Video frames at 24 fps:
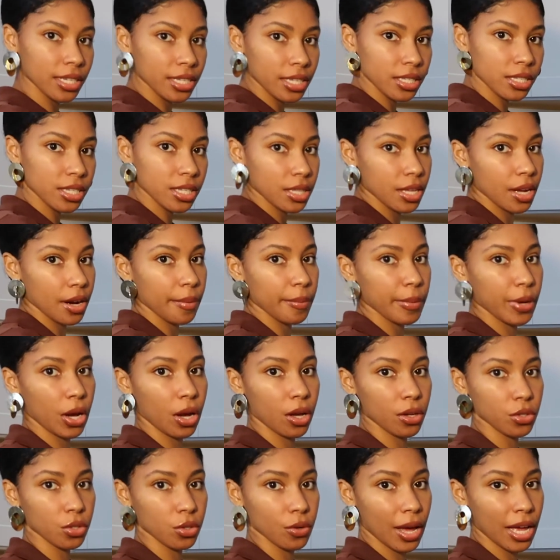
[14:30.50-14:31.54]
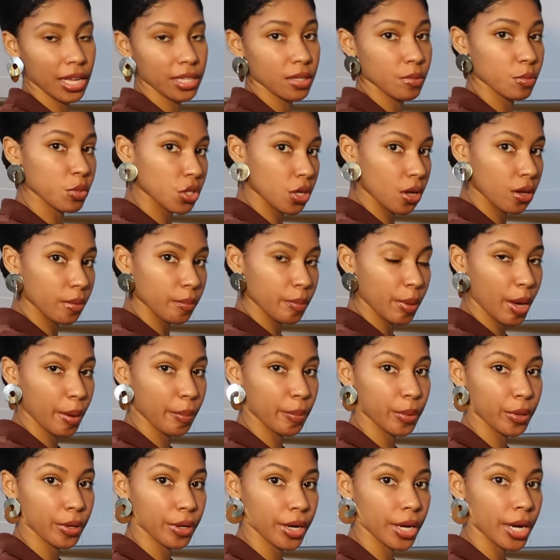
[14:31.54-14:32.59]
onions in there, I'm gonna also add some salt and
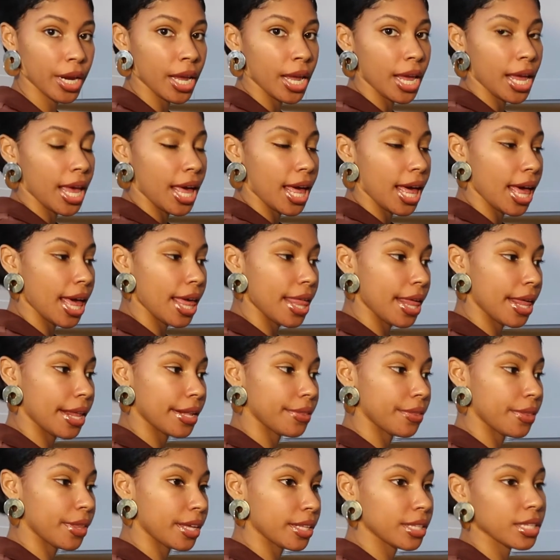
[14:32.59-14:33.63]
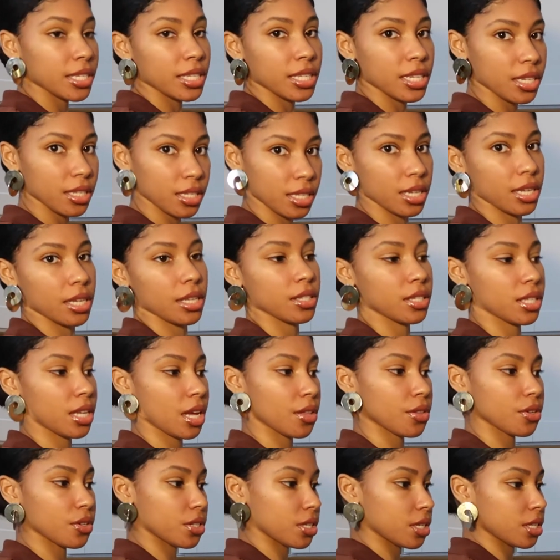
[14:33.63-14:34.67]
pepper, and then the seasonings, the
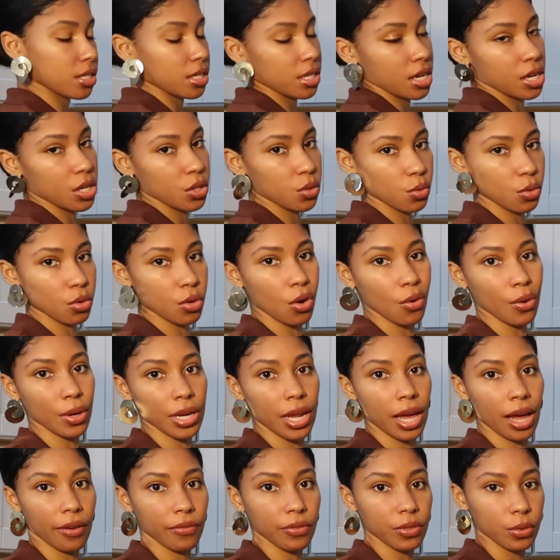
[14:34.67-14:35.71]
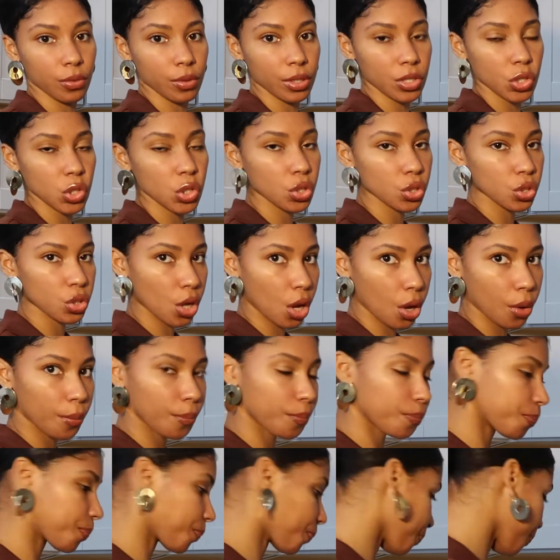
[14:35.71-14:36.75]
other seasonings will go in afterwards. So
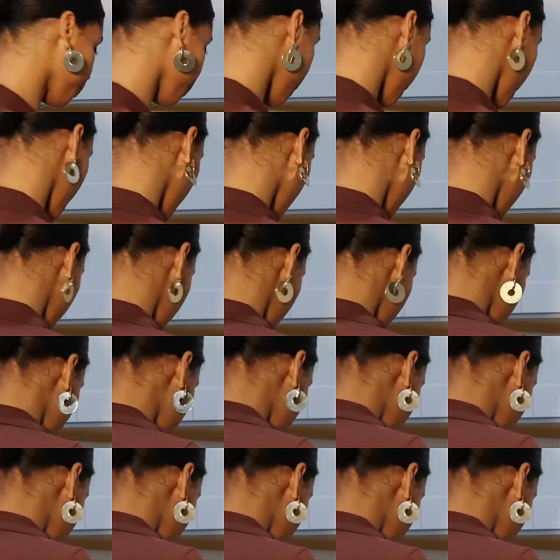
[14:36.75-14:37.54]
let's